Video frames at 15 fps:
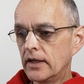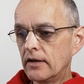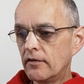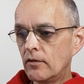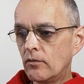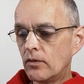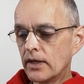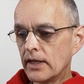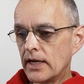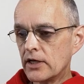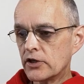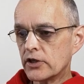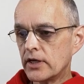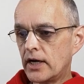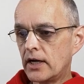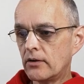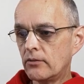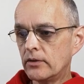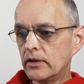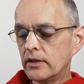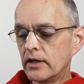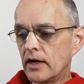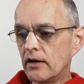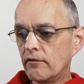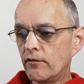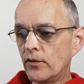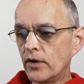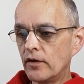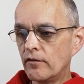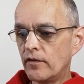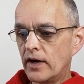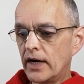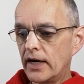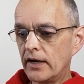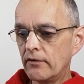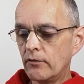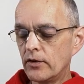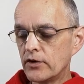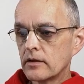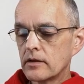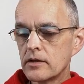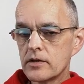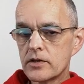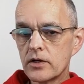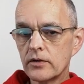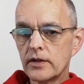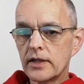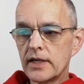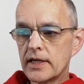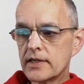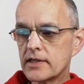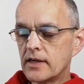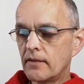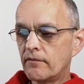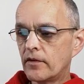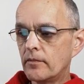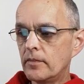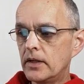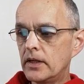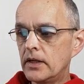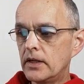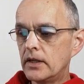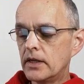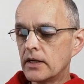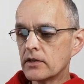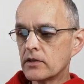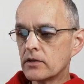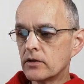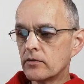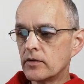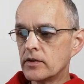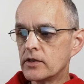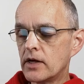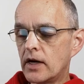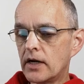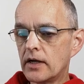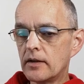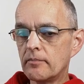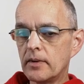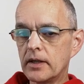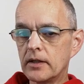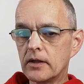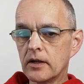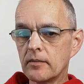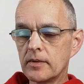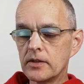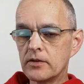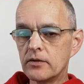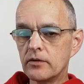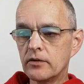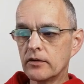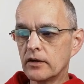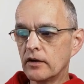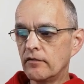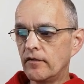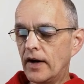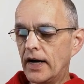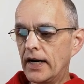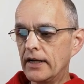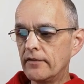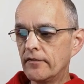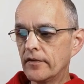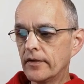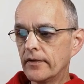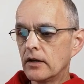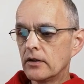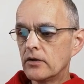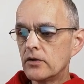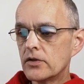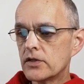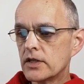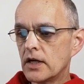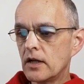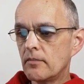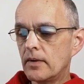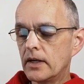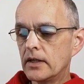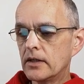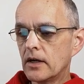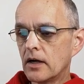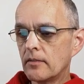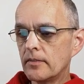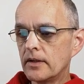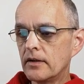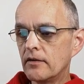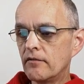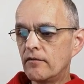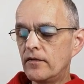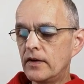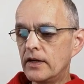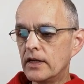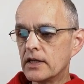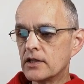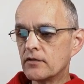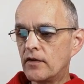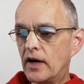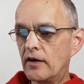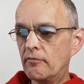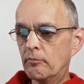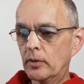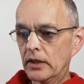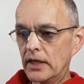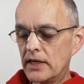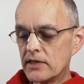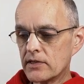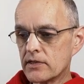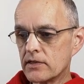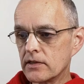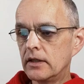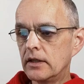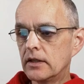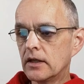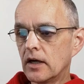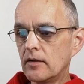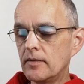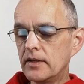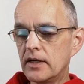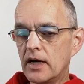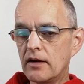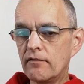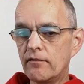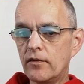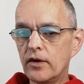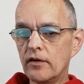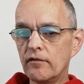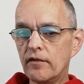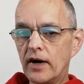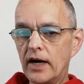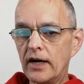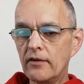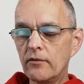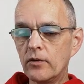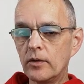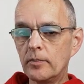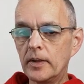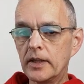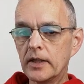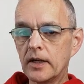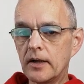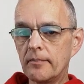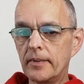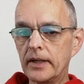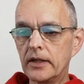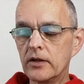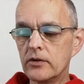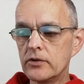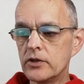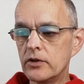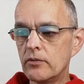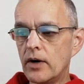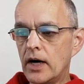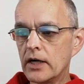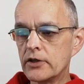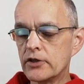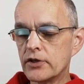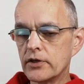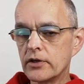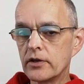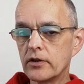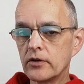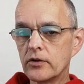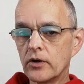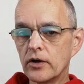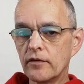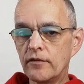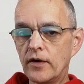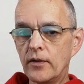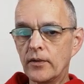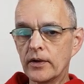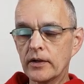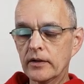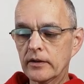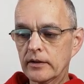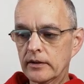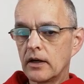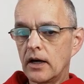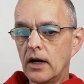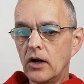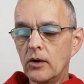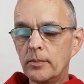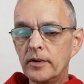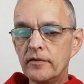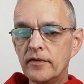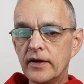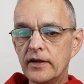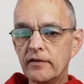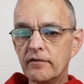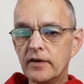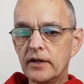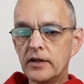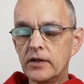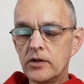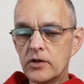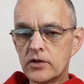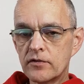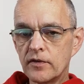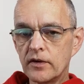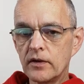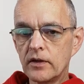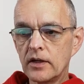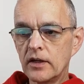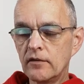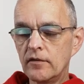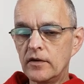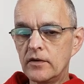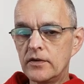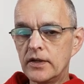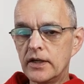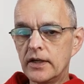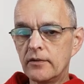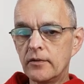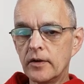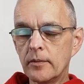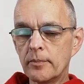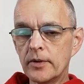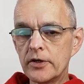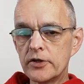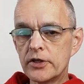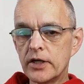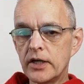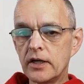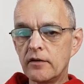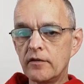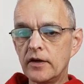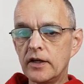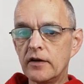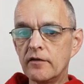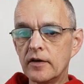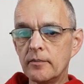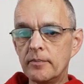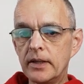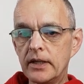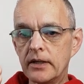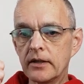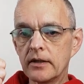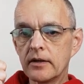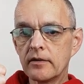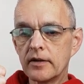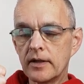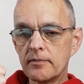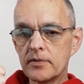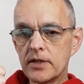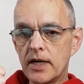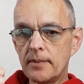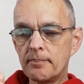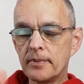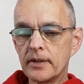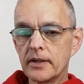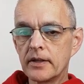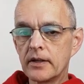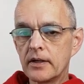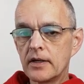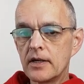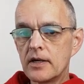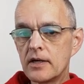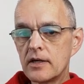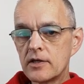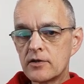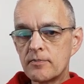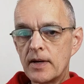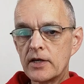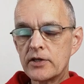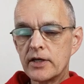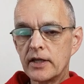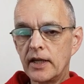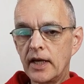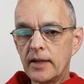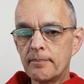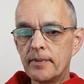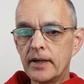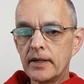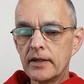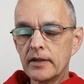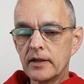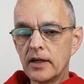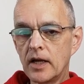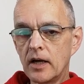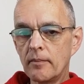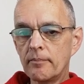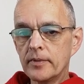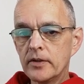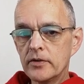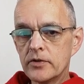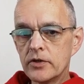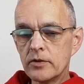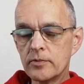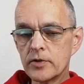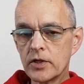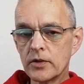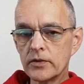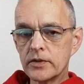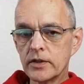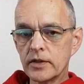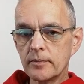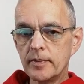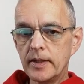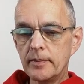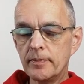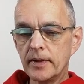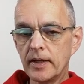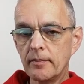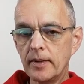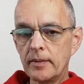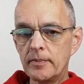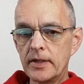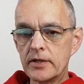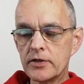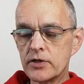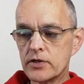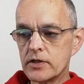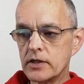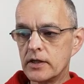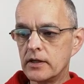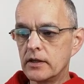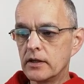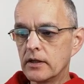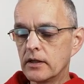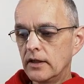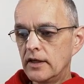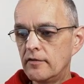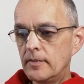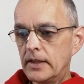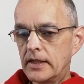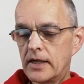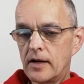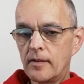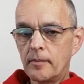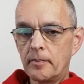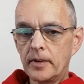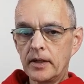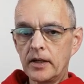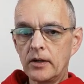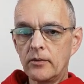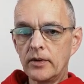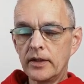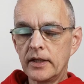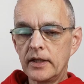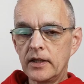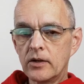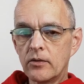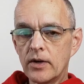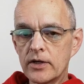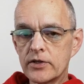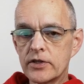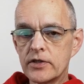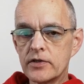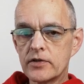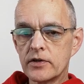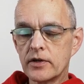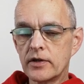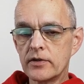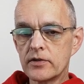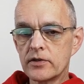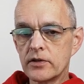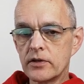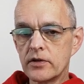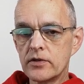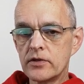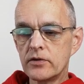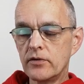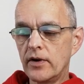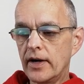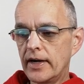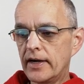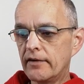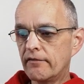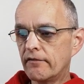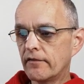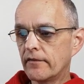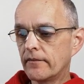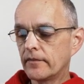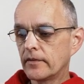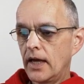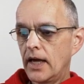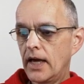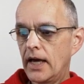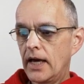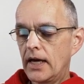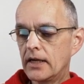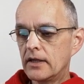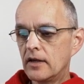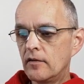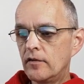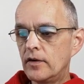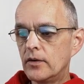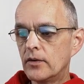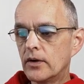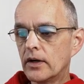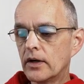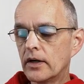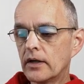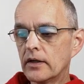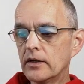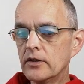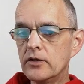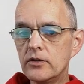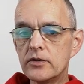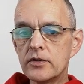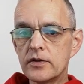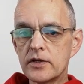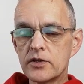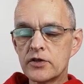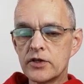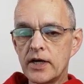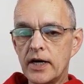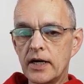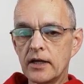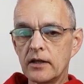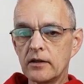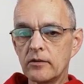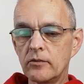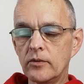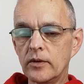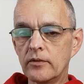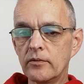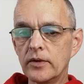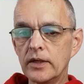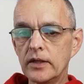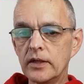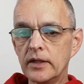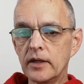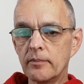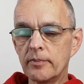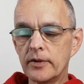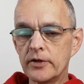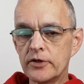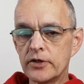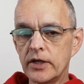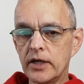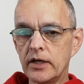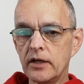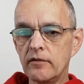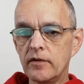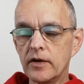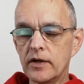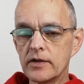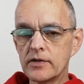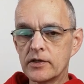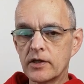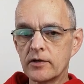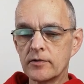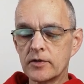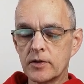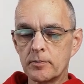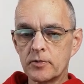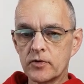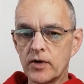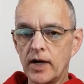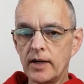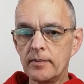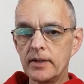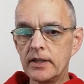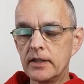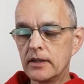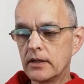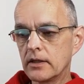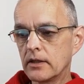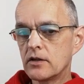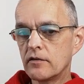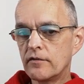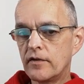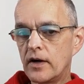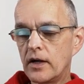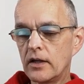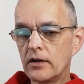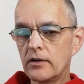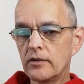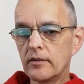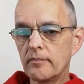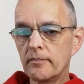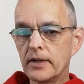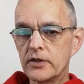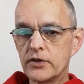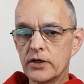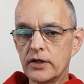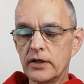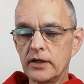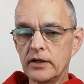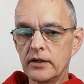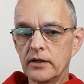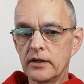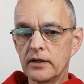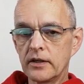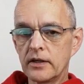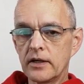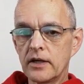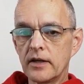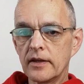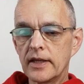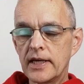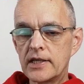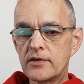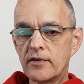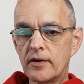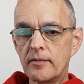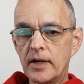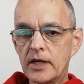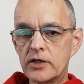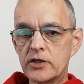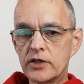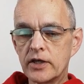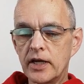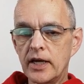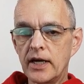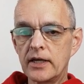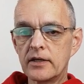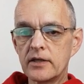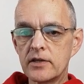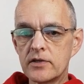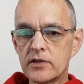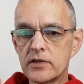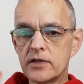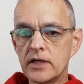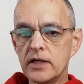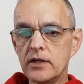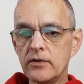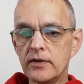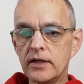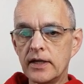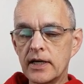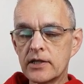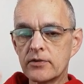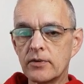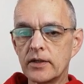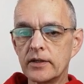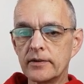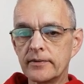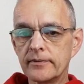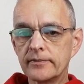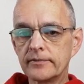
give it one last shot with the 945. So the next step for me is to retire my Garmin 235, to sell my Garmin Fenix 5 Plus. The Garmin 945 will become my go-to watch going forward. I hope you found the video useful, and if you did, I would appreciate it if you give it a big thumbs up. Smash that like button, it'll help YouTube show it to other people that may be interested. Leave me a comment below with any questions or concerns you have. And if you are new to this channel, would really appreciate if you consider subscribing to follow my journey. Thanks very much, and see you in the next one.